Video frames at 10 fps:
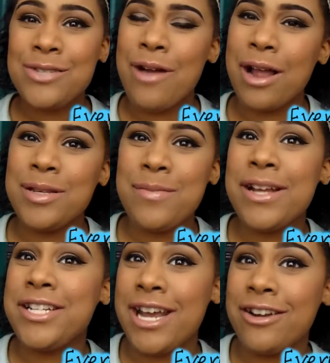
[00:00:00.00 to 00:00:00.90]
guys, welcome to
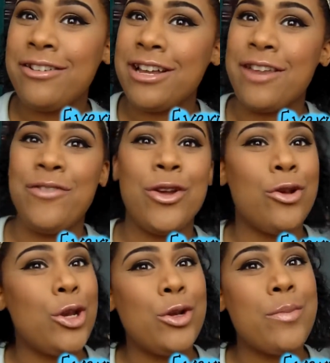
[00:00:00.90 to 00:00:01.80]
my channel, and if
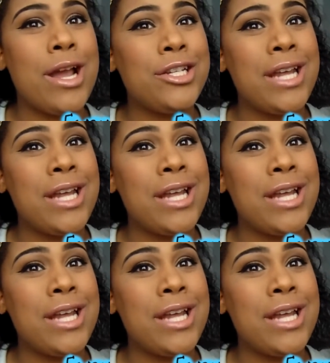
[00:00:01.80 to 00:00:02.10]
you're new to my